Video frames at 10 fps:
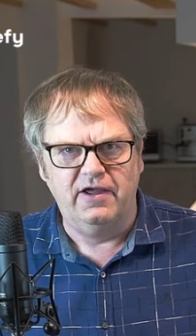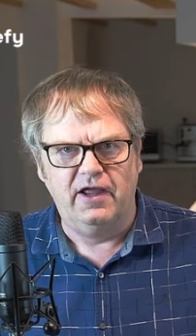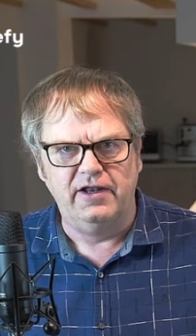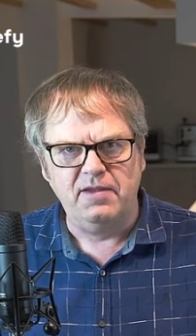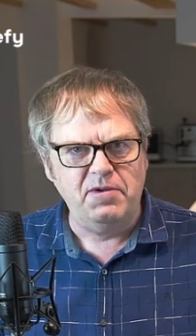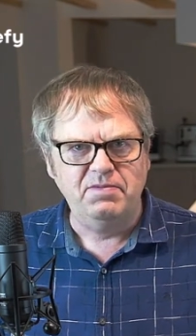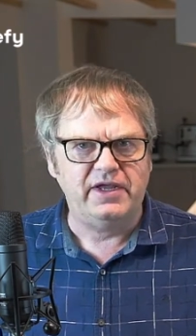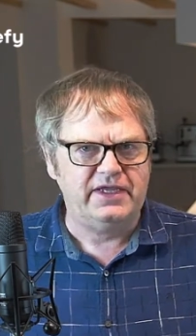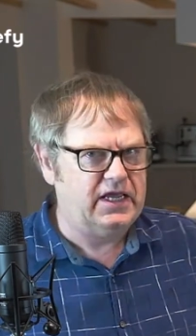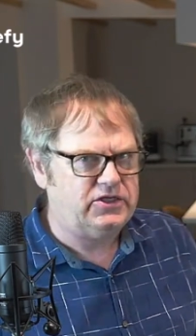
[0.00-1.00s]
and I'm in my
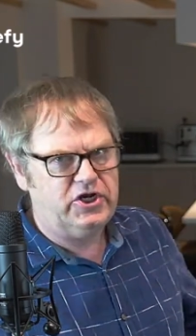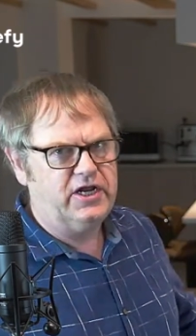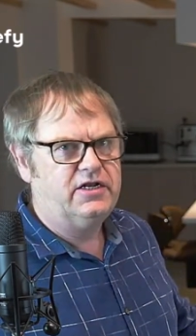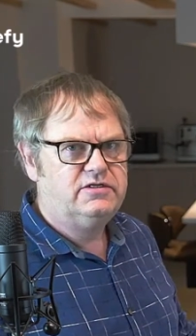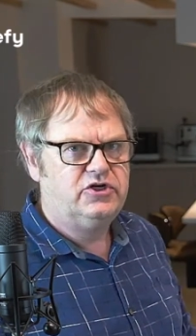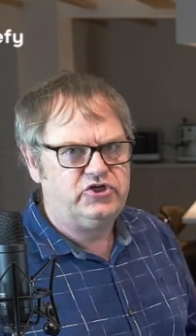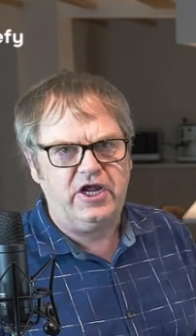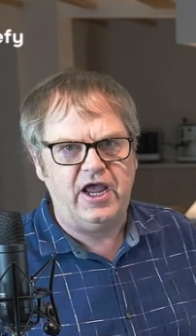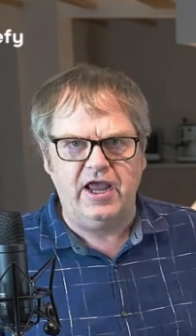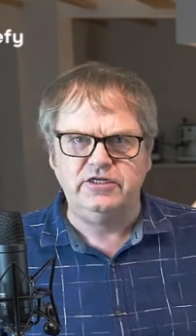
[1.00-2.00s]
kitchen to
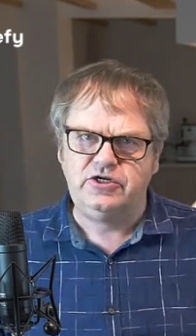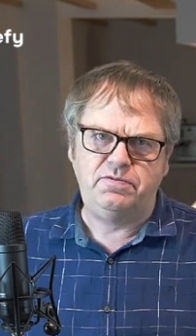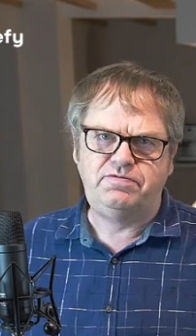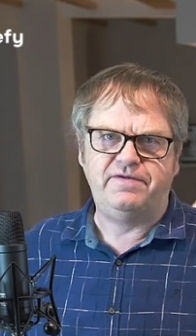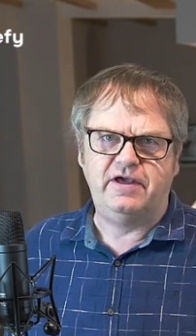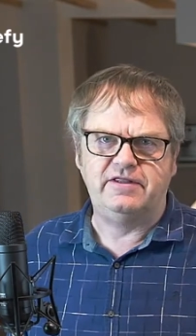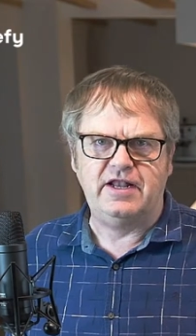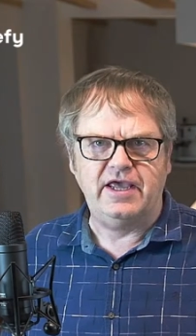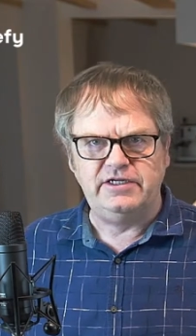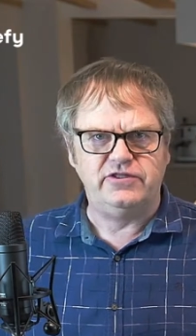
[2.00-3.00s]
share Interprefy's
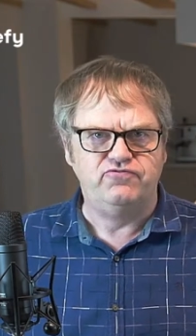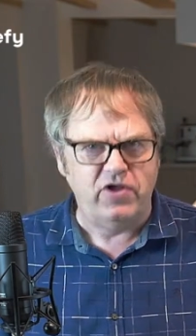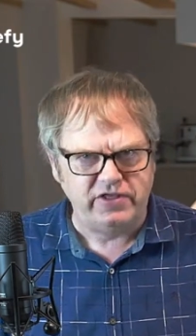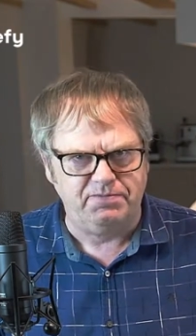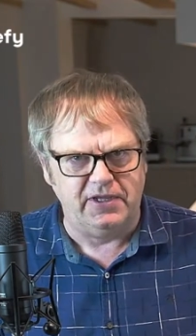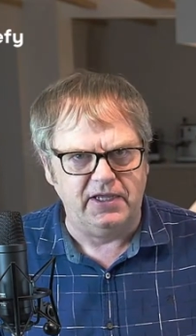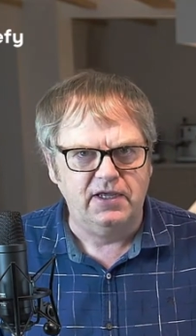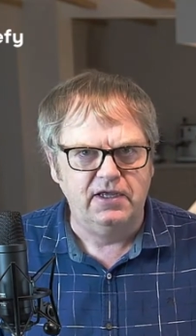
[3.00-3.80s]
latest recipe